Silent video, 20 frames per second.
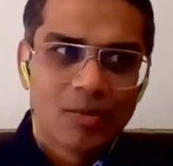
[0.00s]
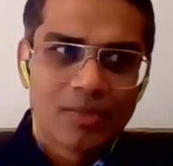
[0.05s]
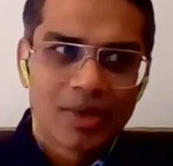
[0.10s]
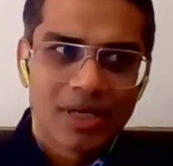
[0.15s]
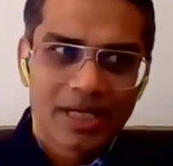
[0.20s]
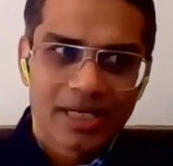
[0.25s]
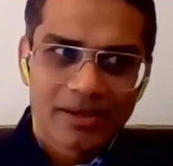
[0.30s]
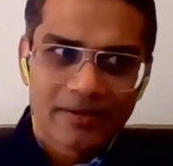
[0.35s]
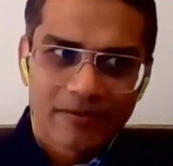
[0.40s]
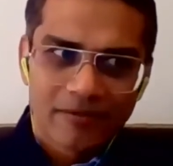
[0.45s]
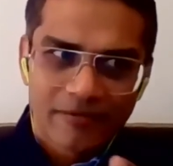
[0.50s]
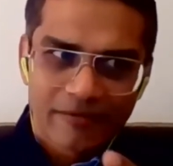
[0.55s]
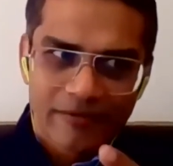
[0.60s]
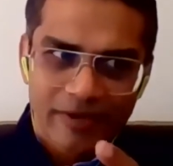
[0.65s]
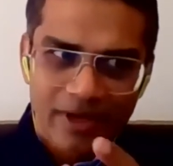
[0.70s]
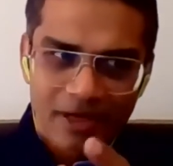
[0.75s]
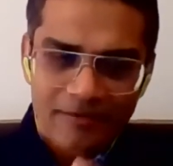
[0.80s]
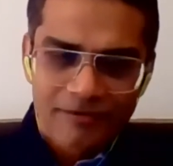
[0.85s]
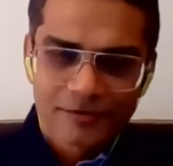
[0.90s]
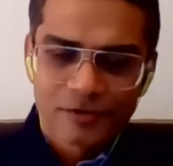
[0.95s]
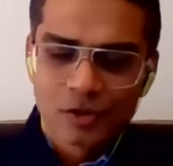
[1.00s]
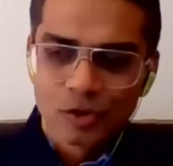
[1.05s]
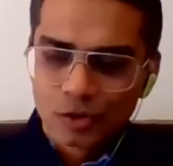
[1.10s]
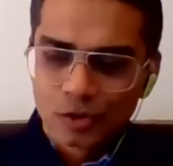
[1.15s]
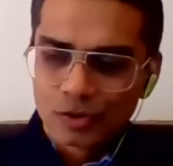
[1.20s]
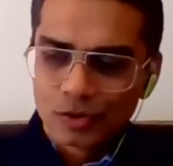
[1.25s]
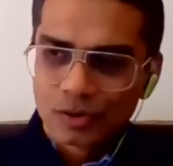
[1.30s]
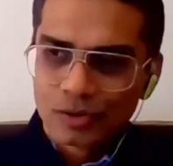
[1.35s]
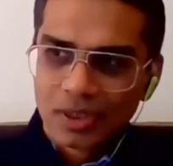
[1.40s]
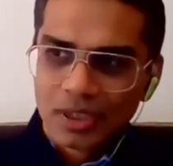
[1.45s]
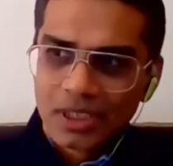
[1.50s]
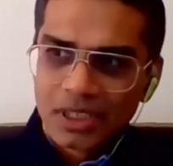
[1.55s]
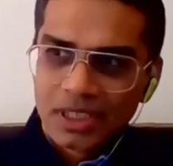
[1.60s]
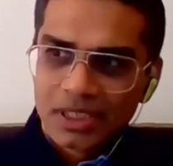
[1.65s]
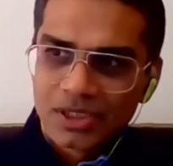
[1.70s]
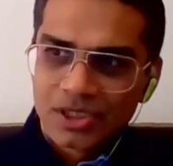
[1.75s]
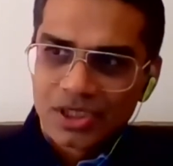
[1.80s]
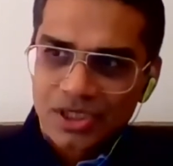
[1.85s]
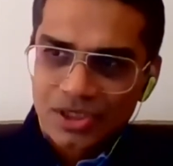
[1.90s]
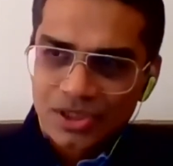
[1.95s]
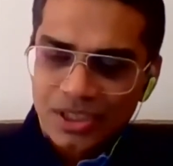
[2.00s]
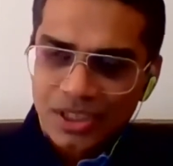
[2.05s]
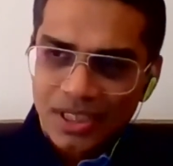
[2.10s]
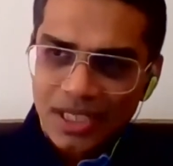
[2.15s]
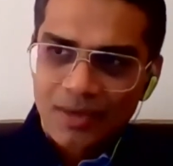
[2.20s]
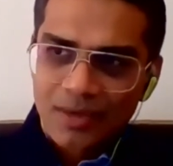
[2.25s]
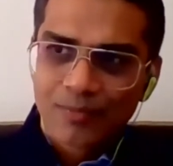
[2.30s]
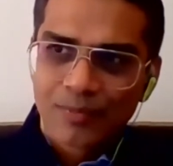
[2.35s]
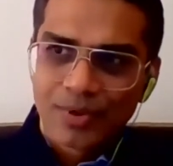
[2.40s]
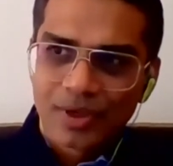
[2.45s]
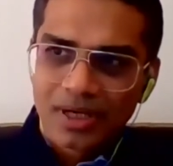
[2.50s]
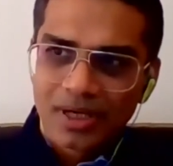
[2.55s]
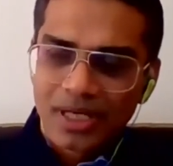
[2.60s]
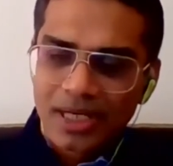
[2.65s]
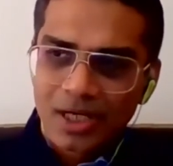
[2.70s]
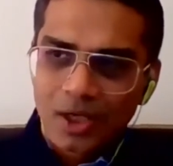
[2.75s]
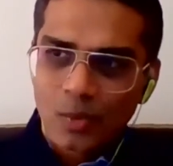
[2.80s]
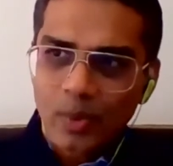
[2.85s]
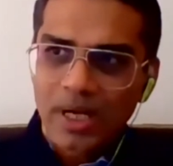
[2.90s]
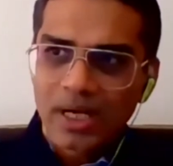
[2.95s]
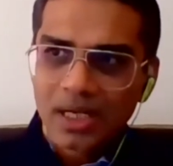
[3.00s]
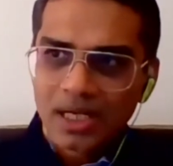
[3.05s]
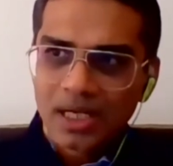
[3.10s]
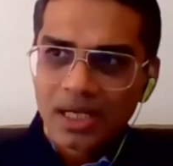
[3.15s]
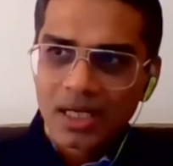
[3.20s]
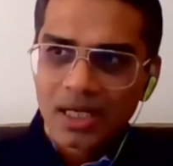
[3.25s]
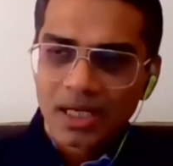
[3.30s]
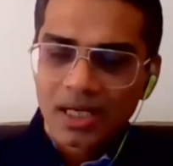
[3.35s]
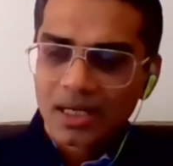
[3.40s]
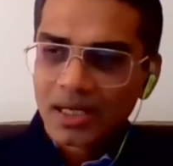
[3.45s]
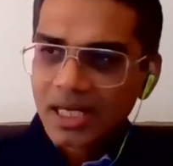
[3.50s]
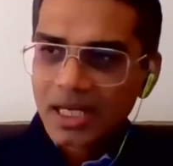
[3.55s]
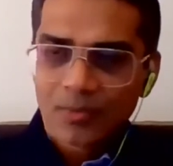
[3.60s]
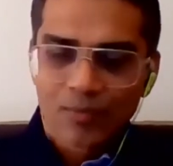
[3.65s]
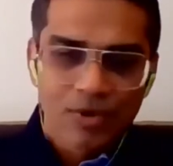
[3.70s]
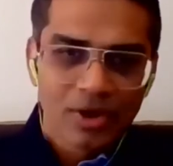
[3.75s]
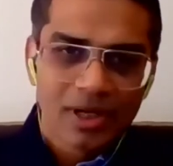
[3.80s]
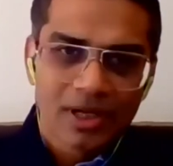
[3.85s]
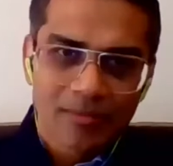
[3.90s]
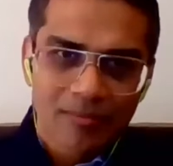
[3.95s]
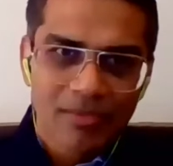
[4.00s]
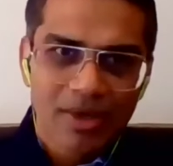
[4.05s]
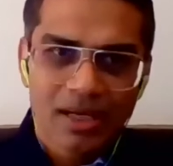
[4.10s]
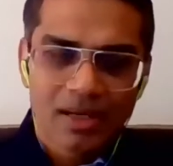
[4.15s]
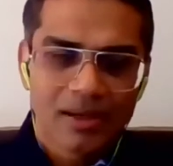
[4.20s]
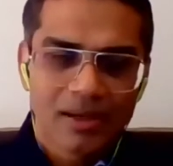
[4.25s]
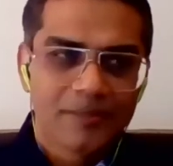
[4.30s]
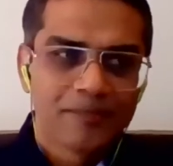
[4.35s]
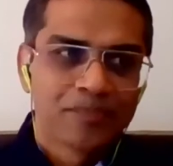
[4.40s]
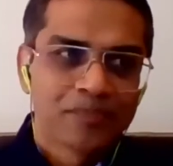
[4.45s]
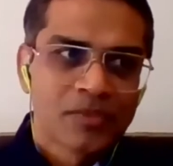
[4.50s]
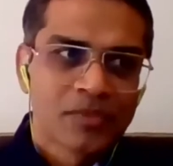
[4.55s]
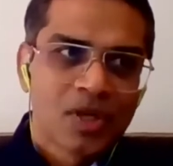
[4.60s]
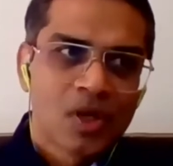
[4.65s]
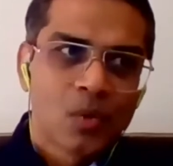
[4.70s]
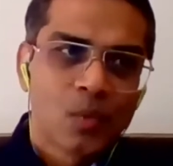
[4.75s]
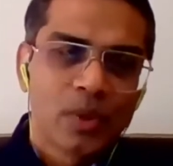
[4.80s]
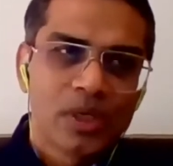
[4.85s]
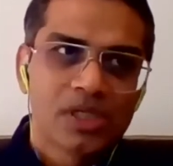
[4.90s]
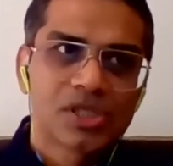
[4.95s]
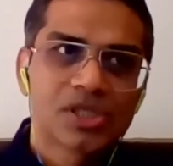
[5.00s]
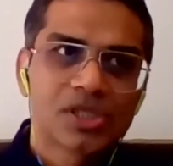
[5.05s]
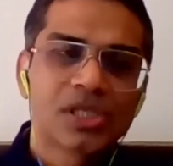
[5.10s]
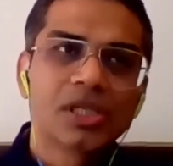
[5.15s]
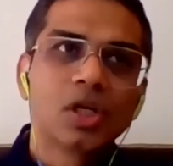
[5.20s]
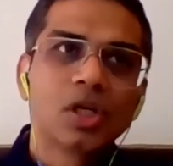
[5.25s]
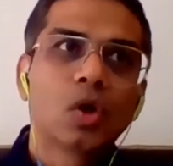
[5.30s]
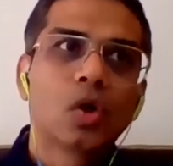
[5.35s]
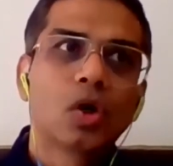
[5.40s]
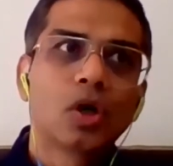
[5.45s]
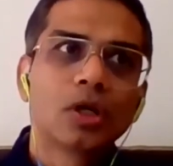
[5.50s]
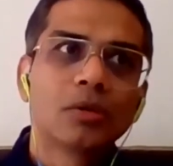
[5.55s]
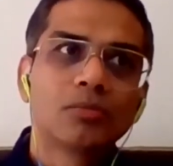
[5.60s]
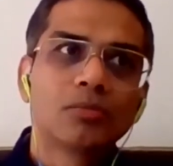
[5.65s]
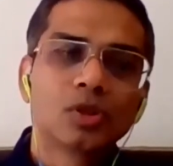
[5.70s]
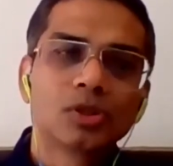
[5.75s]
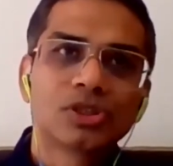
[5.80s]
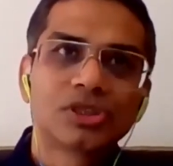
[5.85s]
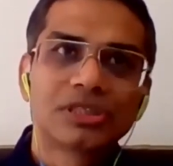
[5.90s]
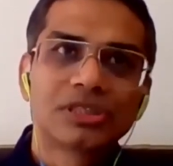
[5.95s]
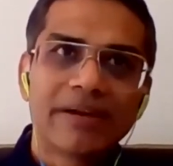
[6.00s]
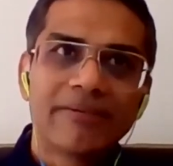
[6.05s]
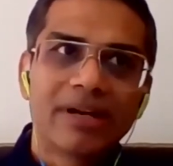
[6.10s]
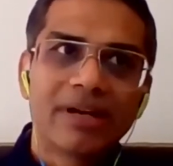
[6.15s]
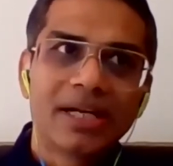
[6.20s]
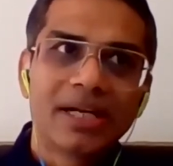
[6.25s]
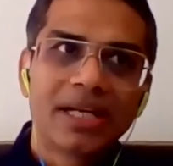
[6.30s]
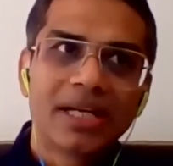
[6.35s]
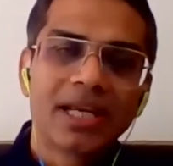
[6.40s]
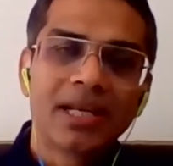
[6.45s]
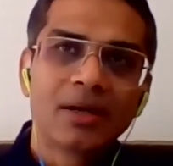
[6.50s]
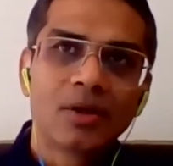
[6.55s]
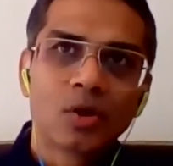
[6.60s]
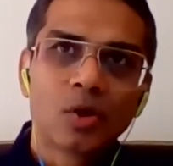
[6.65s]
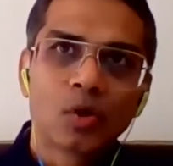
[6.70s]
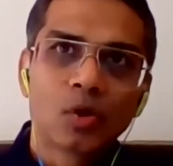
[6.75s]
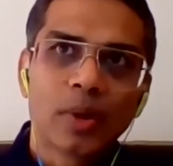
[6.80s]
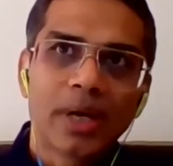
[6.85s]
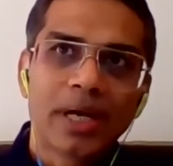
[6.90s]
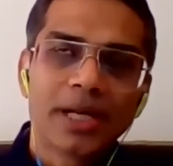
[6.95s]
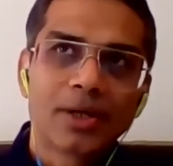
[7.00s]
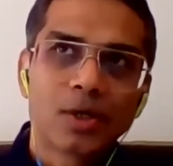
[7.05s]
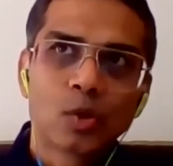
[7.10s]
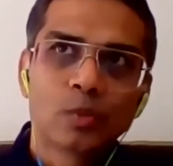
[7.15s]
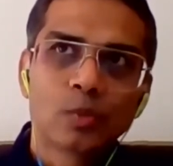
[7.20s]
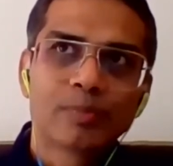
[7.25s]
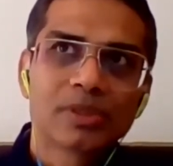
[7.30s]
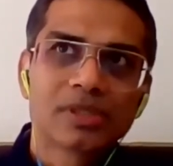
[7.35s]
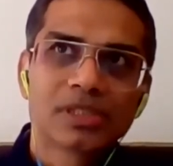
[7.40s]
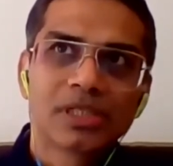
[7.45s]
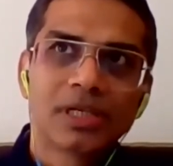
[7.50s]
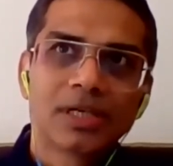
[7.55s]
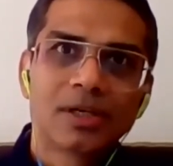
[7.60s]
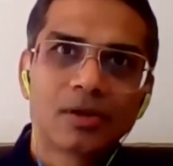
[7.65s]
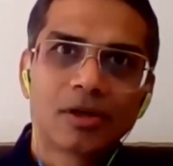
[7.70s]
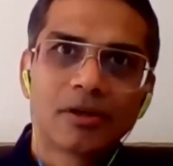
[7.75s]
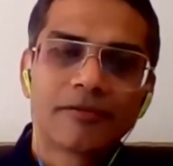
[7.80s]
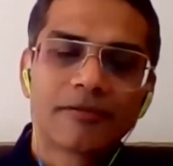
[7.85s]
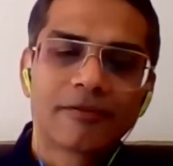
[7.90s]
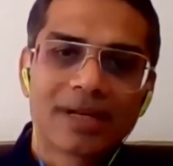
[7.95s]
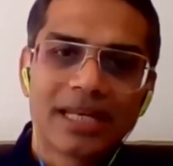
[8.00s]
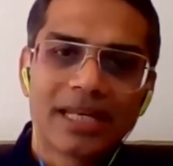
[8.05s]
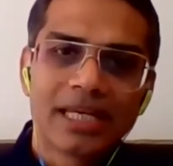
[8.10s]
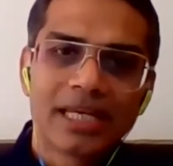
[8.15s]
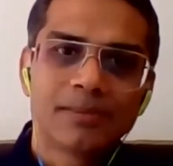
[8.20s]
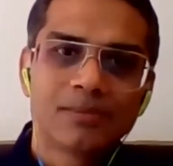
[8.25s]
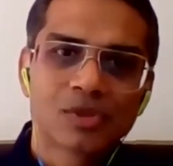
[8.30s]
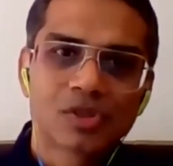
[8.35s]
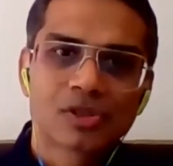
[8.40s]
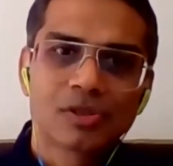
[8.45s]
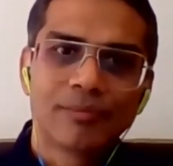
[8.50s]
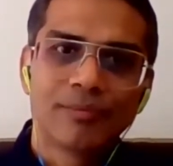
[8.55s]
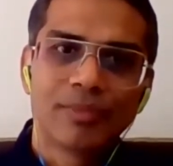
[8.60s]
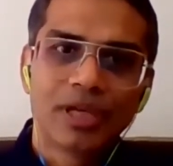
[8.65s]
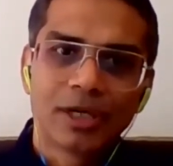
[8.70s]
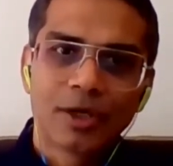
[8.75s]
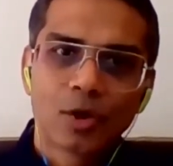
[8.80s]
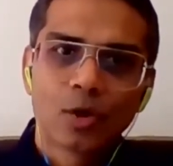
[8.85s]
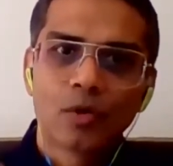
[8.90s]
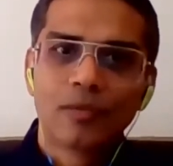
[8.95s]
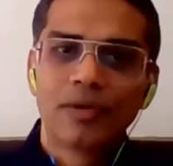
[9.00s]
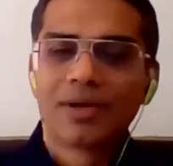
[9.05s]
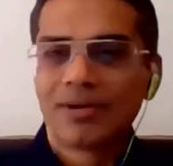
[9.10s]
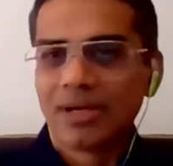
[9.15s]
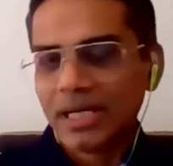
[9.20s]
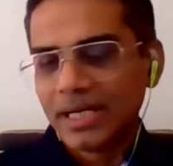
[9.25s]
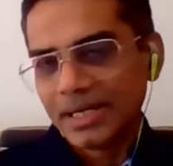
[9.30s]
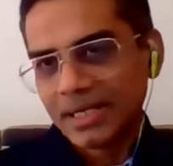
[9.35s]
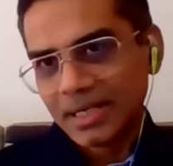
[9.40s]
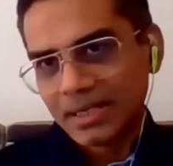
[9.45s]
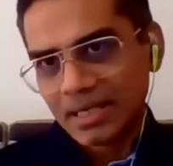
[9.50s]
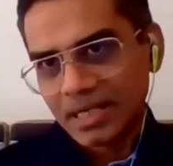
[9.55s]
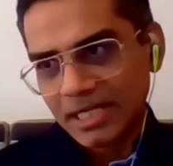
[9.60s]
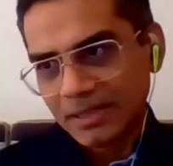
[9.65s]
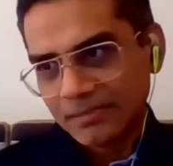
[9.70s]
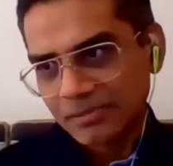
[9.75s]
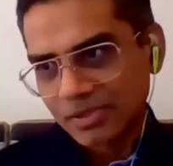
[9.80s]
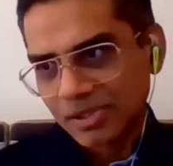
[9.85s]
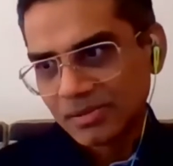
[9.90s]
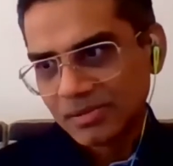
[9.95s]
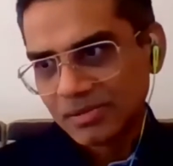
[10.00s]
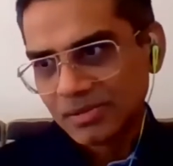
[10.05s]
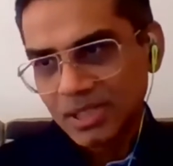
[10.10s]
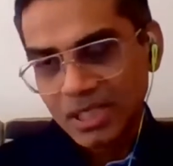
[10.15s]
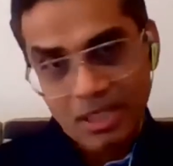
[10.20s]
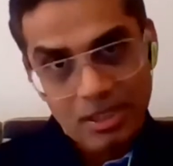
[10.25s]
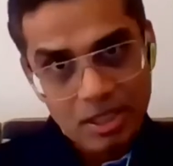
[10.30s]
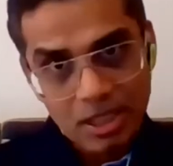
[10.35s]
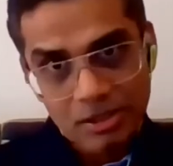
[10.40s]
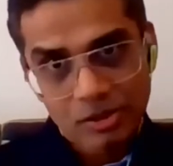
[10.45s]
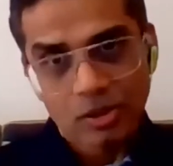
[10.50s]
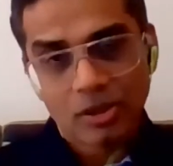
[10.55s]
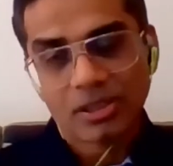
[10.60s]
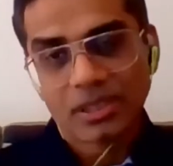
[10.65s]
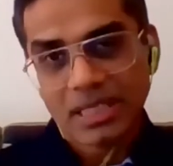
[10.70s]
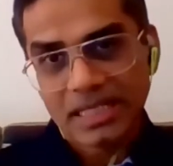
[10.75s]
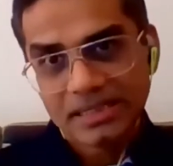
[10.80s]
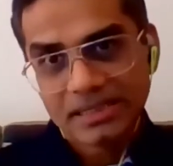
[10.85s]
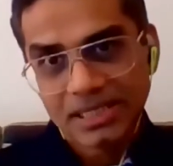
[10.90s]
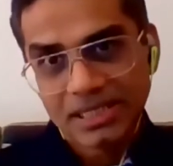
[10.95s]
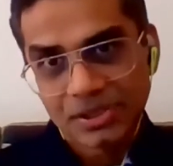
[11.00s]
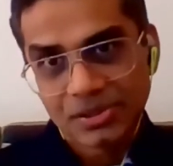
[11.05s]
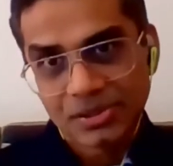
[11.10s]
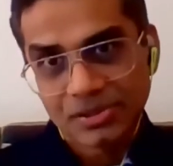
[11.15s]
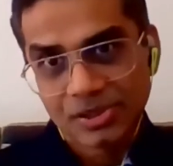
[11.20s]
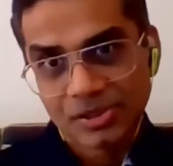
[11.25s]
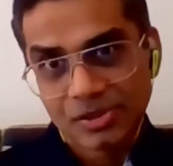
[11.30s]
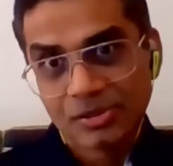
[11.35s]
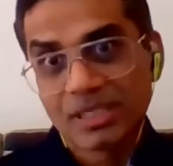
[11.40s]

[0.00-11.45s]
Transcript: But in wave 2, just in April and May, we see almost 17 to 22% of claims being COVID-related claims across organizations.